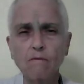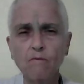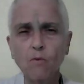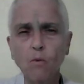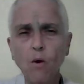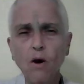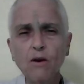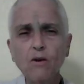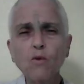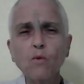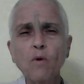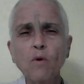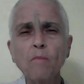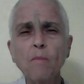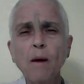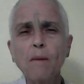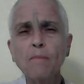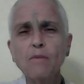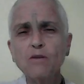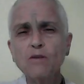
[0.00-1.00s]
For one who
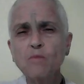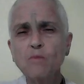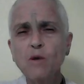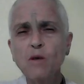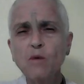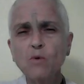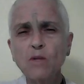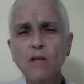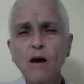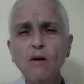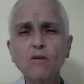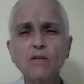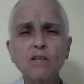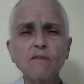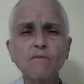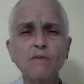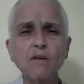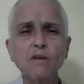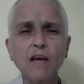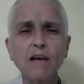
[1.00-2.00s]
remembers me without
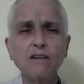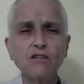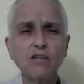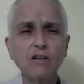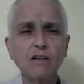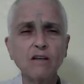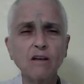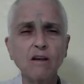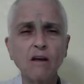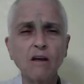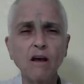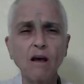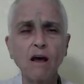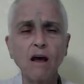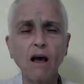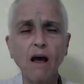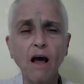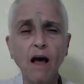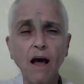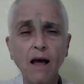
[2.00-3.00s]
deviation,
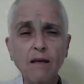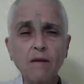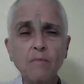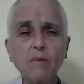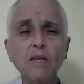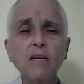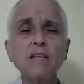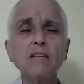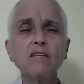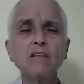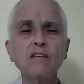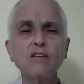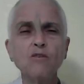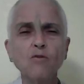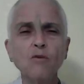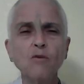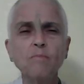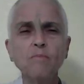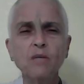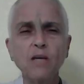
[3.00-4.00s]
I am easy
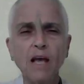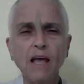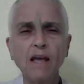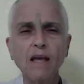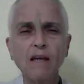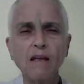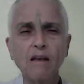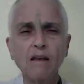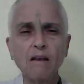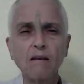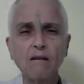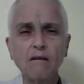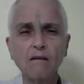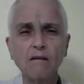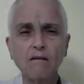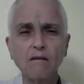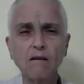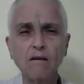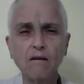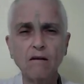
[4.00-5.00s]
to obtain,
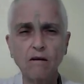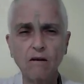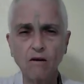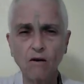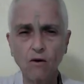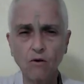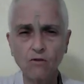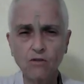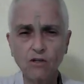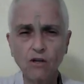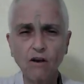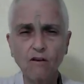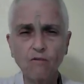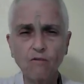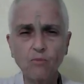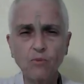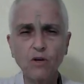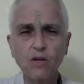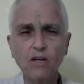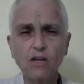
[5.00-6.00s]
O son of
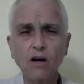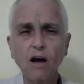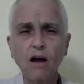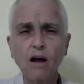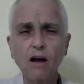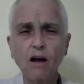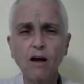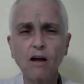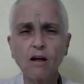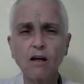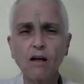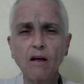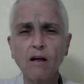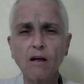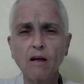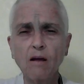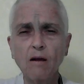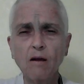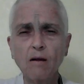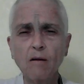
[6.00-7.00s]
Prita,
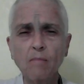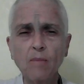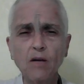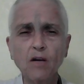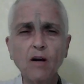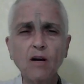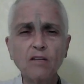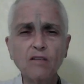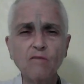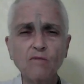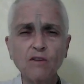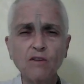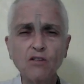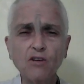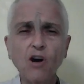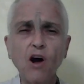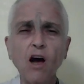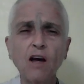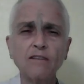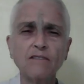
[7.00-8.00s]
because of his
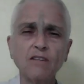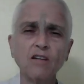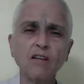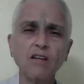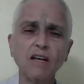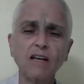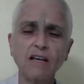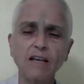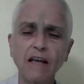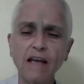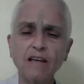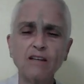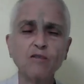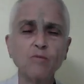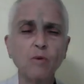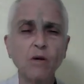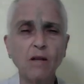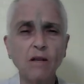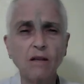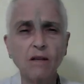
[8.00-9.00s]
constant
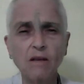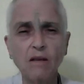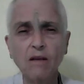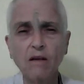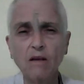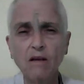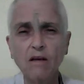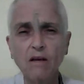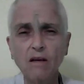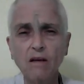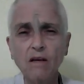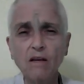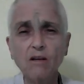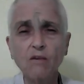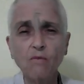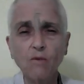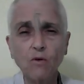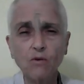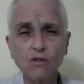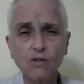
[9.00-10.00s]
engagement in
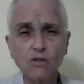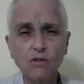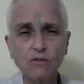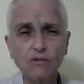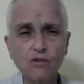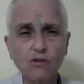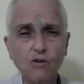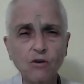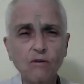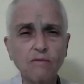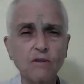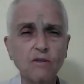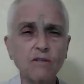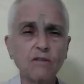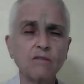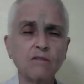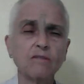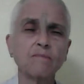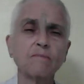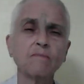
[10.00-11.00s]
devotional
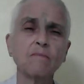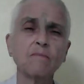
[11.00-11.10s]
service.